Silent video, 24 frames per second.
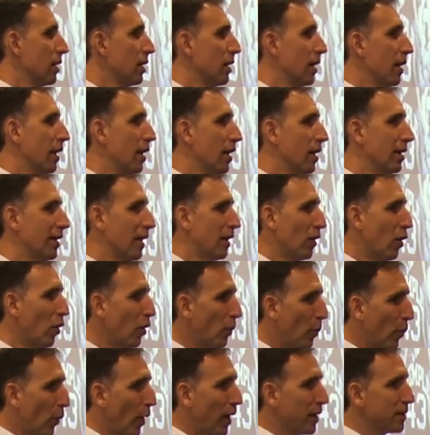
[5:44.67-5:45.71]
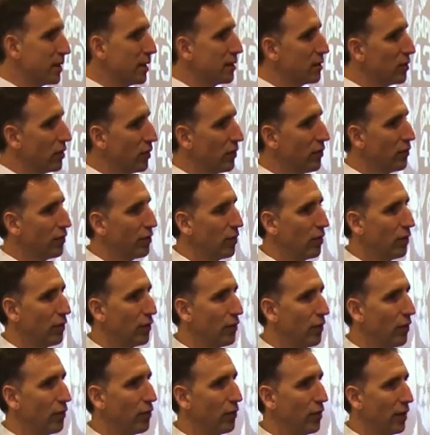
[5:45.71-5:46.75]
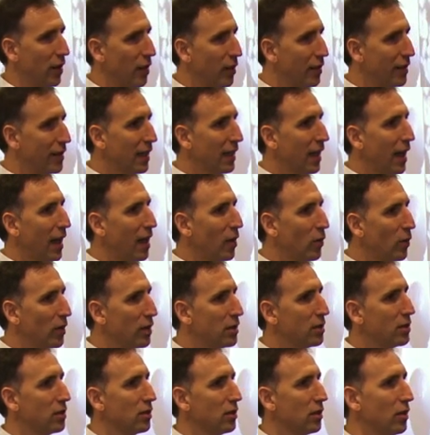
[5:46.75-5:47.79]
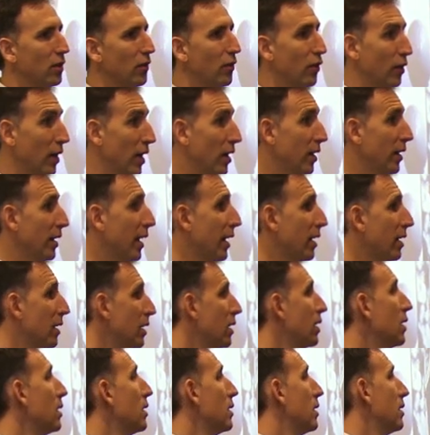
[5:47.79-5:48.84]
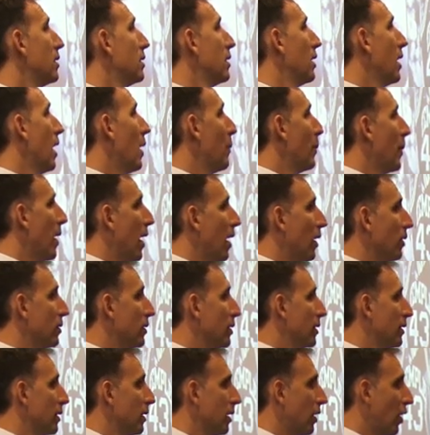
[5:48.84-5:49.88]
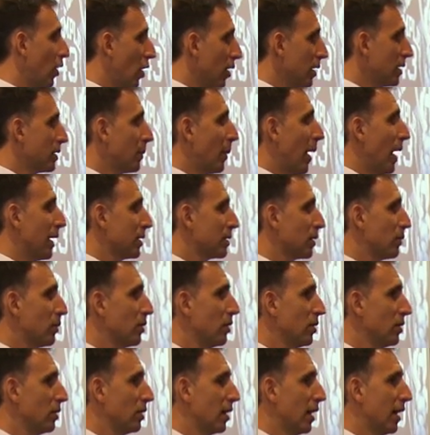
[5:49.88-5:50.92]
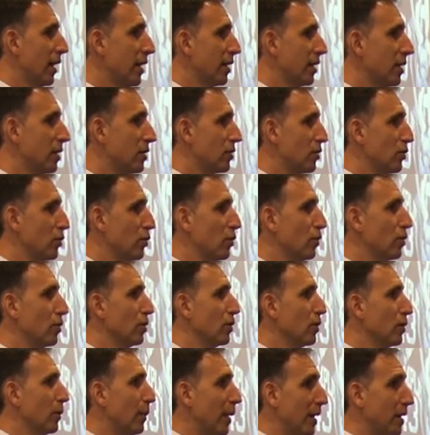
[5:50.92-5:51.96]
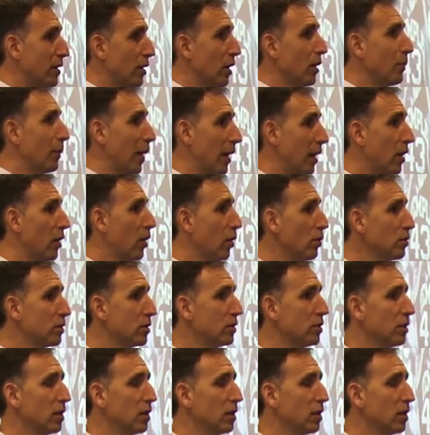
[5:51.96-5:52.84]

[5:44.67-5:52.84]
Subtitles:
The whole process of learning the language, of learning about college basketball and to be taught by coach.